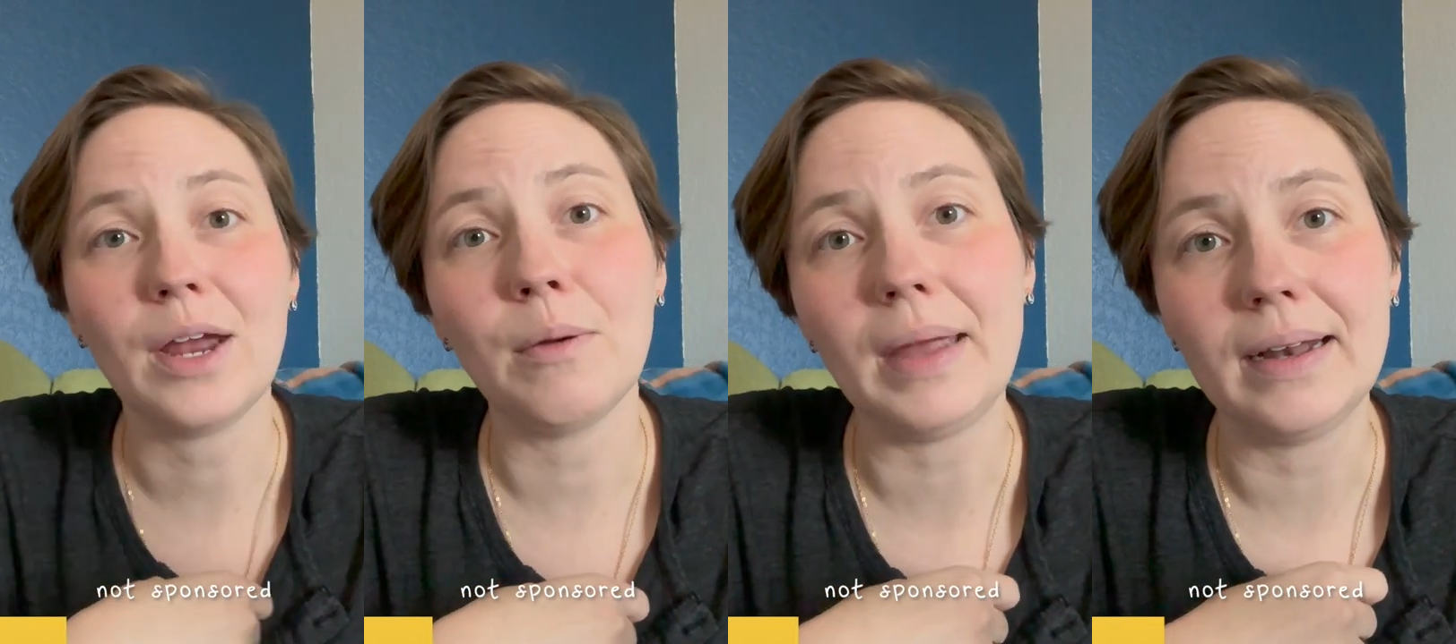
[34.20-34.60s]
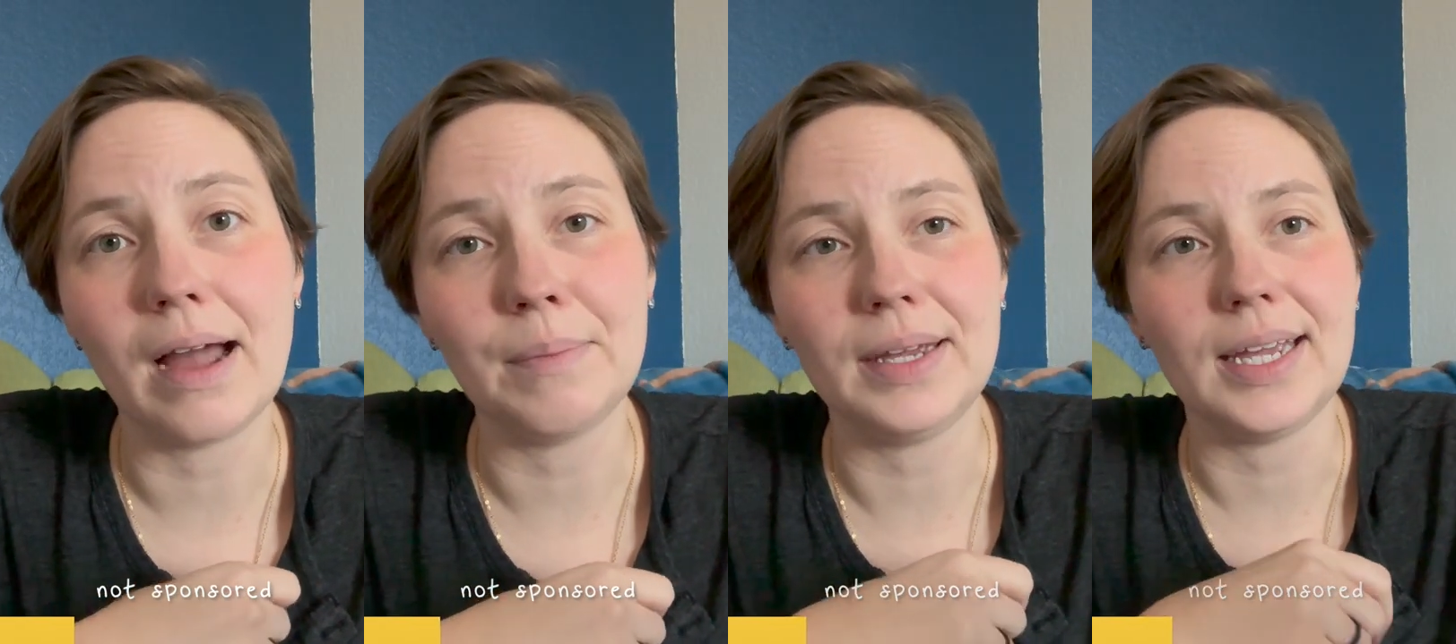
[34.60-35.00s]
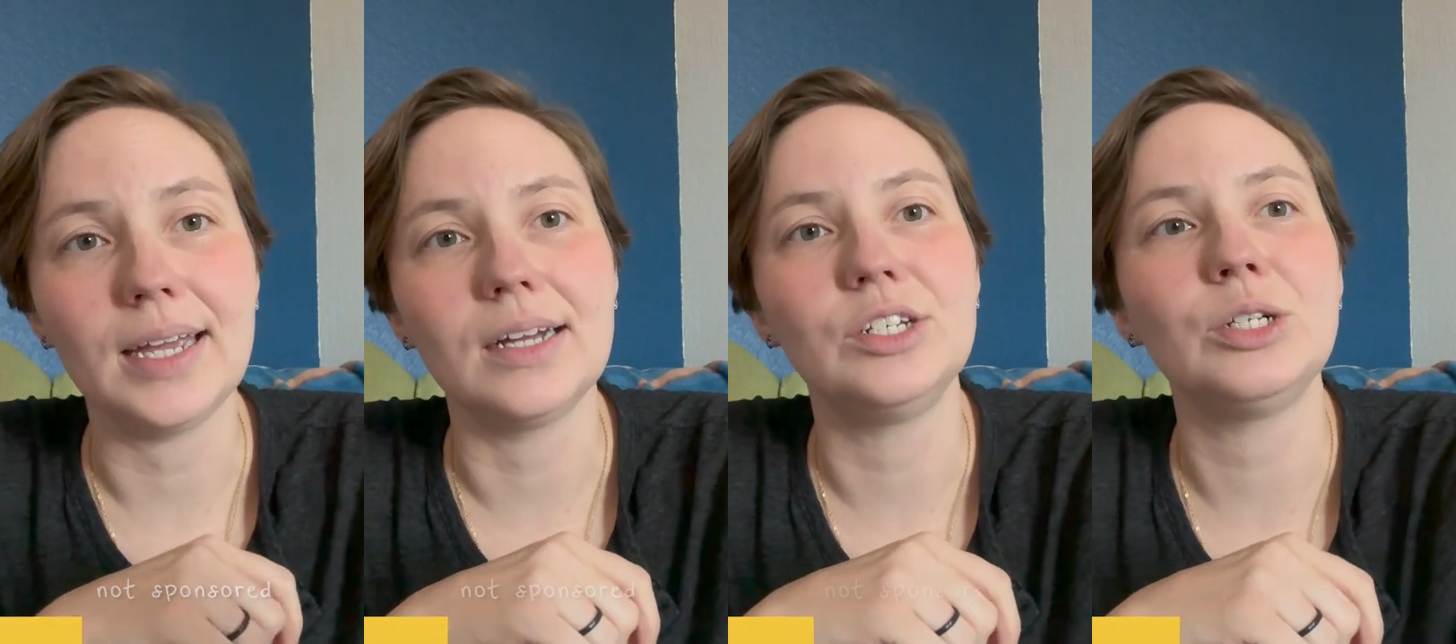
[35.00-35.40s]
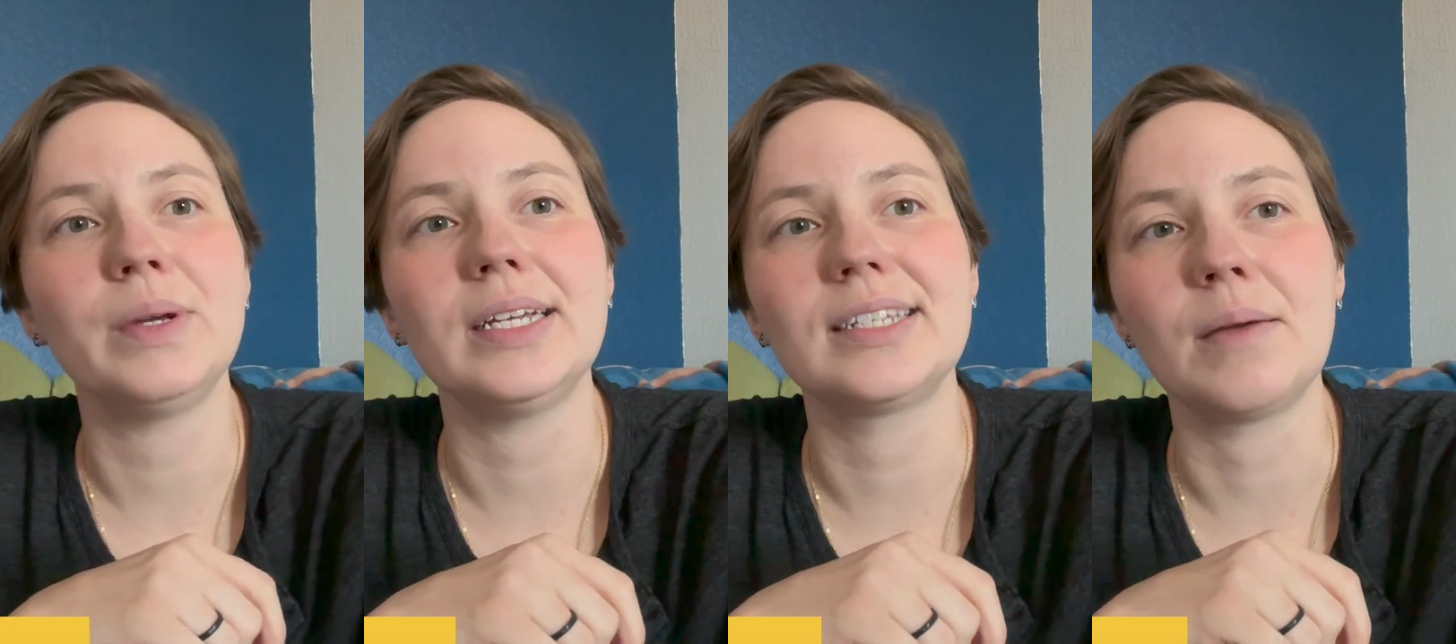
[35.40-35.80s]
or may not be
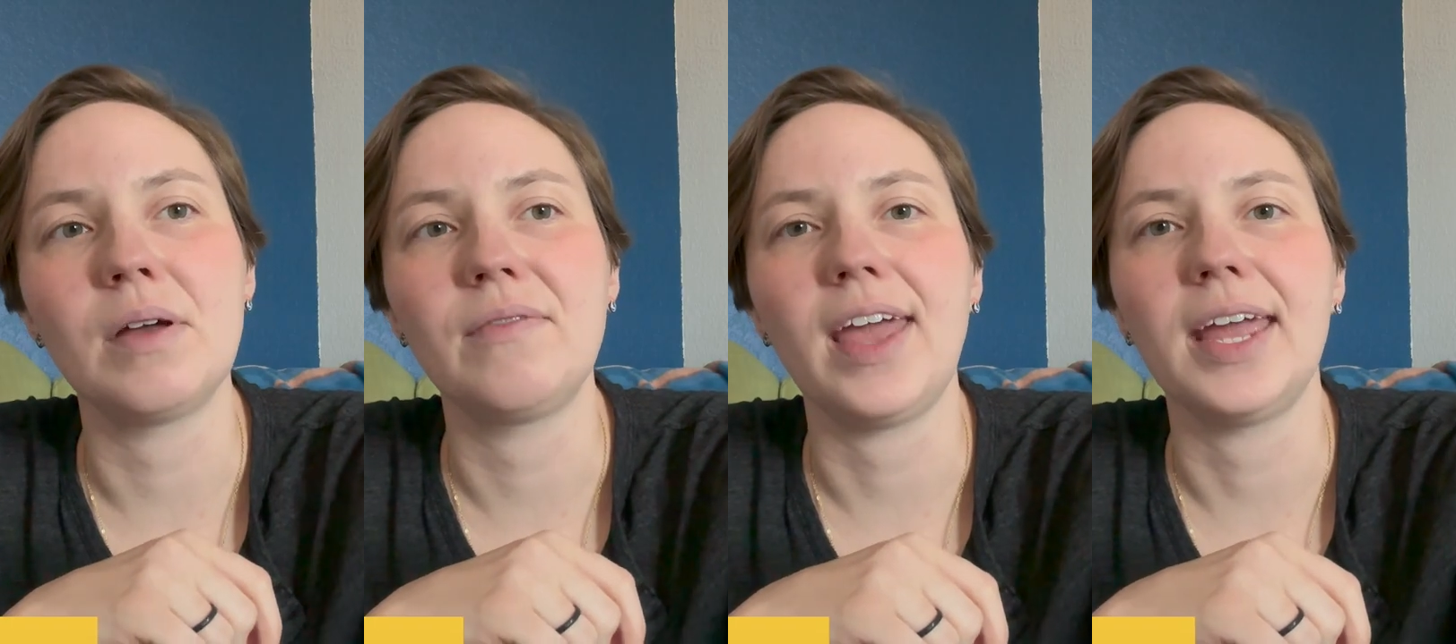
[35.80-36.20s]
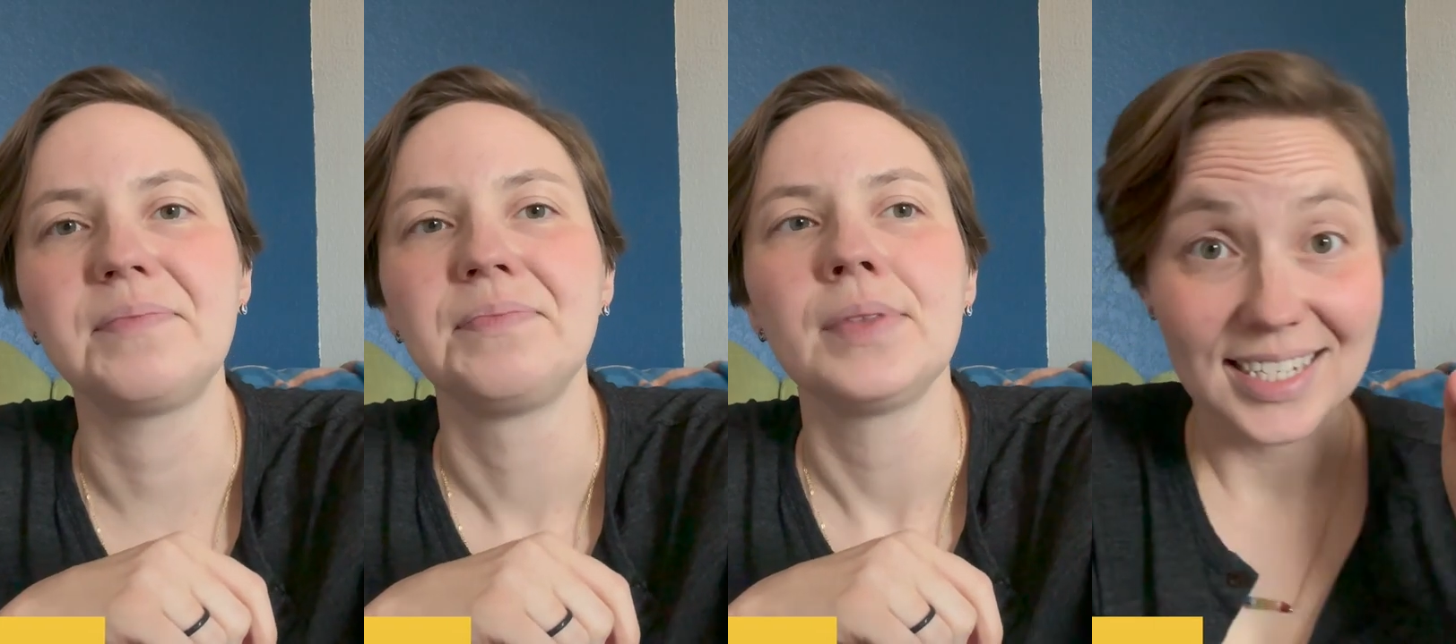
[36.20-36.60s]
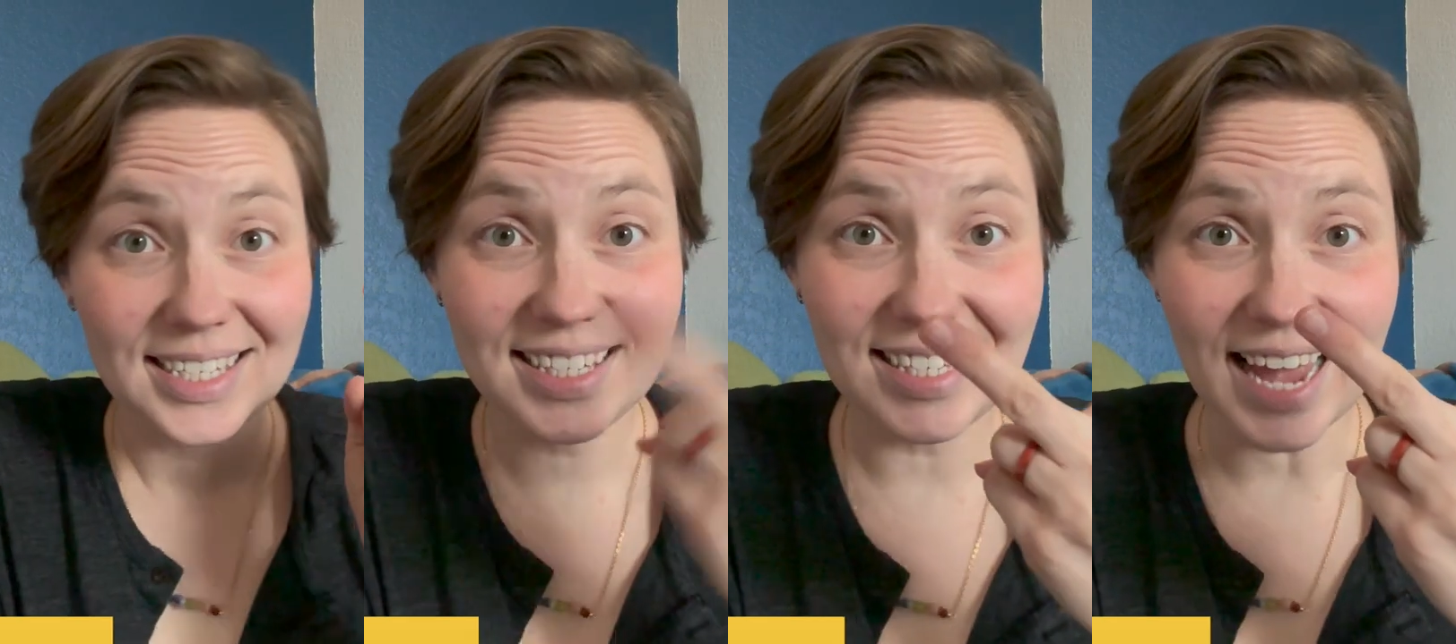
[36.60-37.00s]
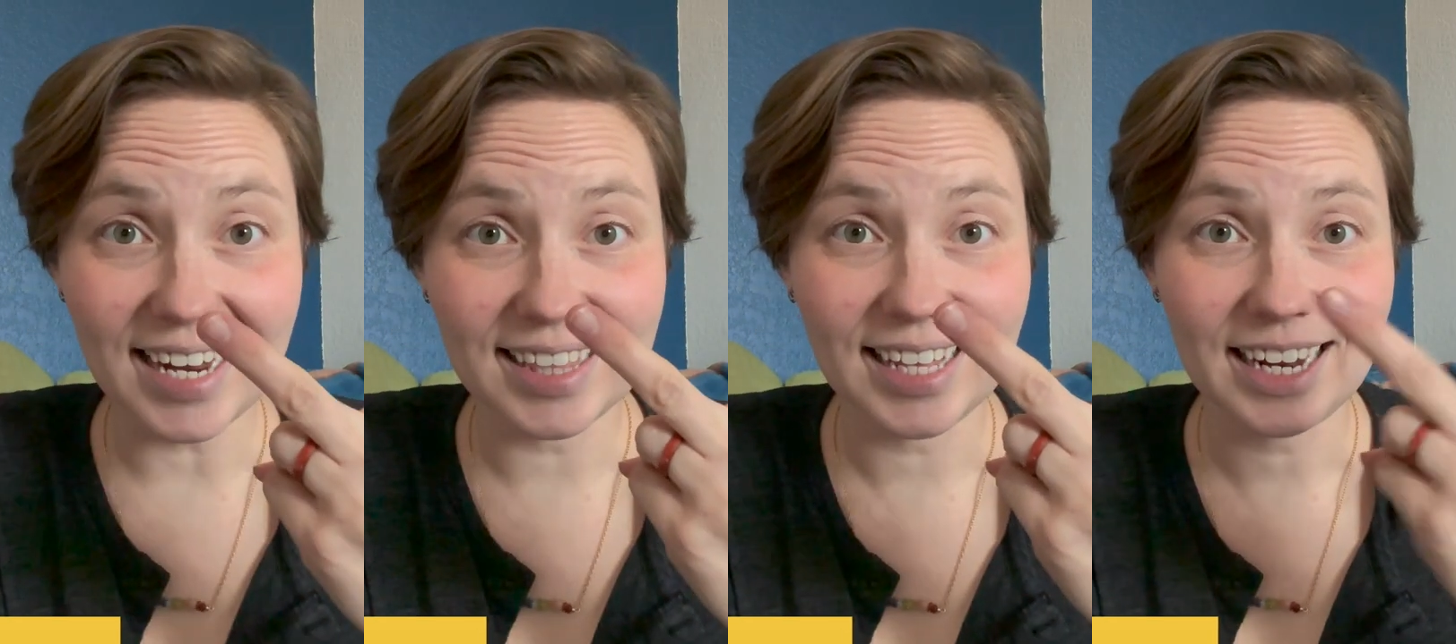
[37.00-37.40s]
doing some of it.
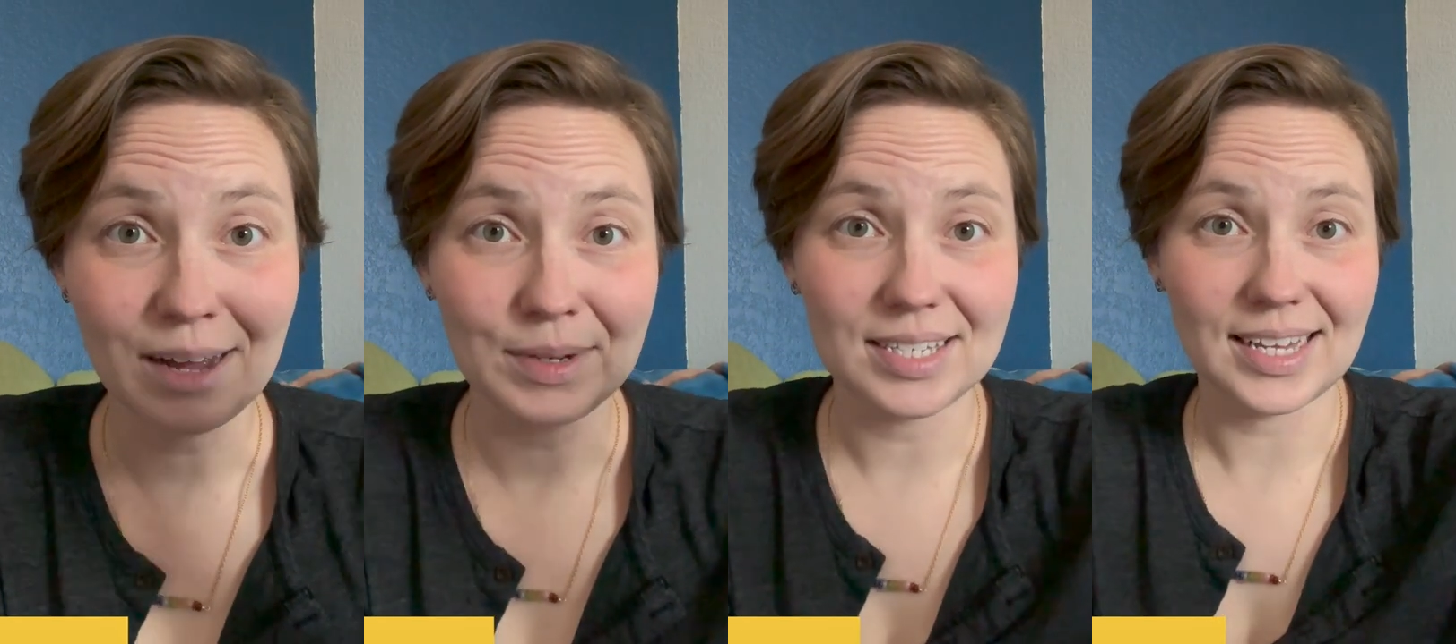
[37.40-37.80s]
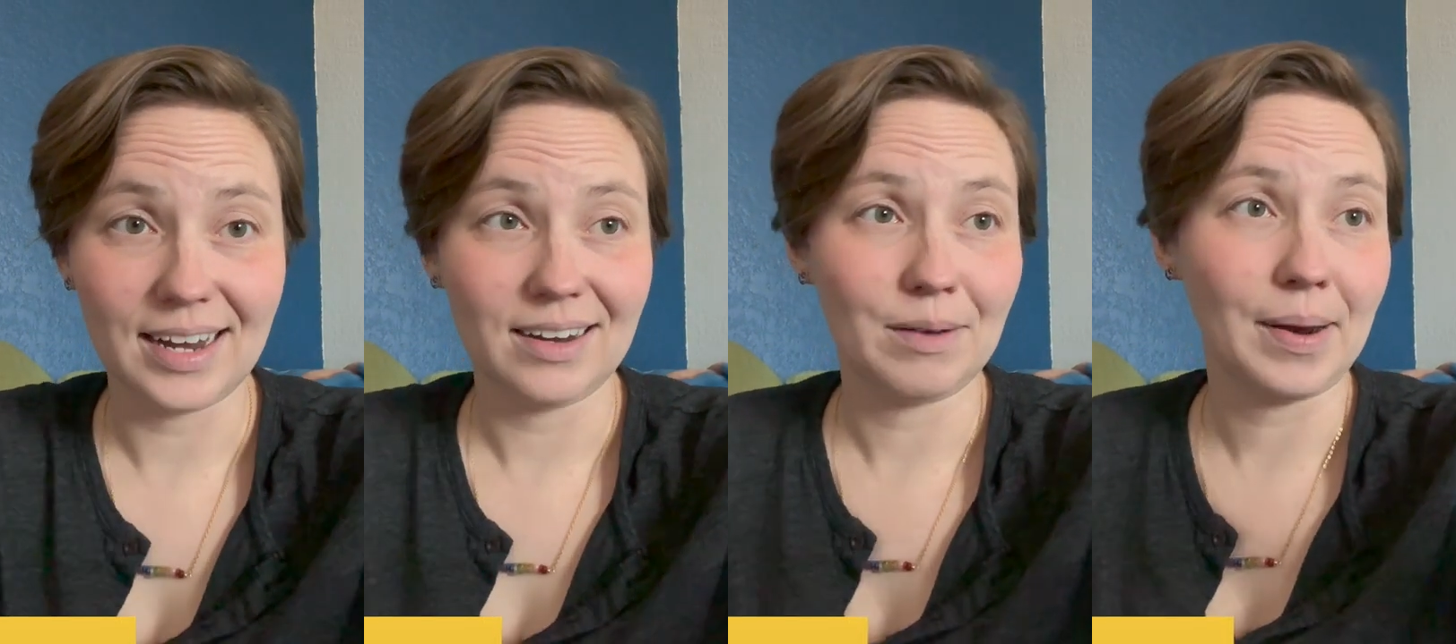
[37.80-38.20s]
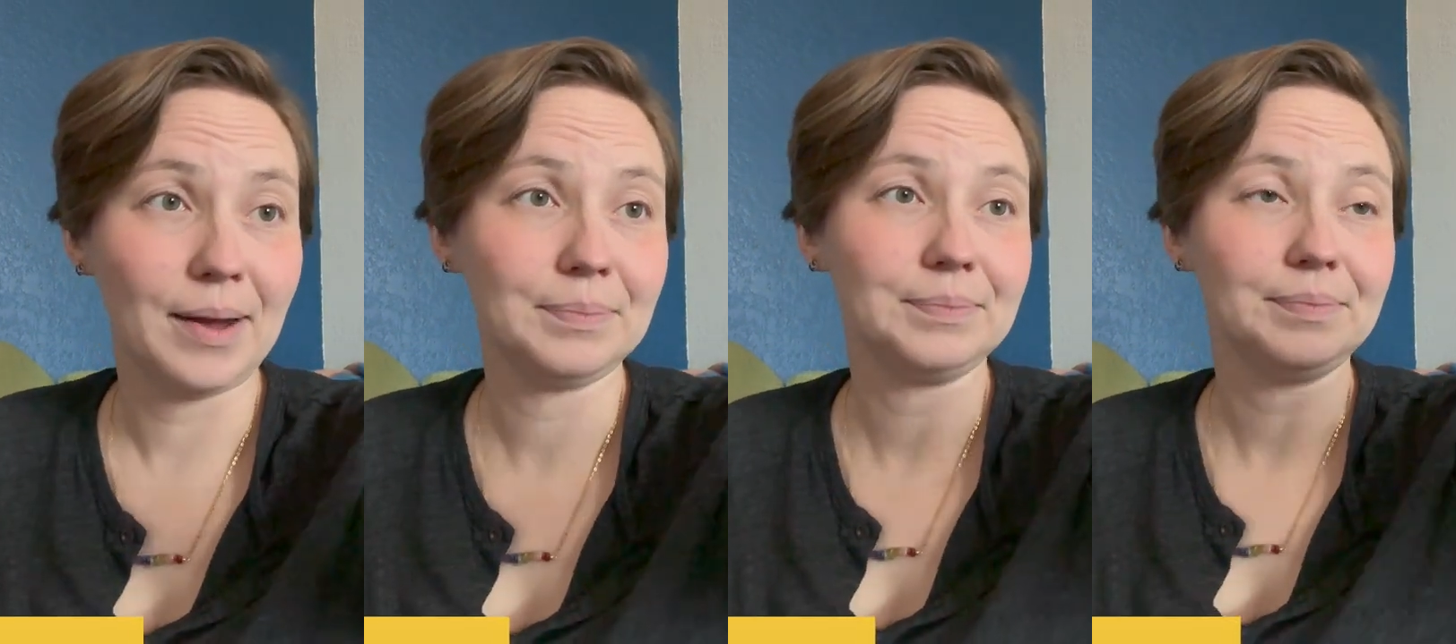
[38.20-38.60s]
Second thing I'm excited about.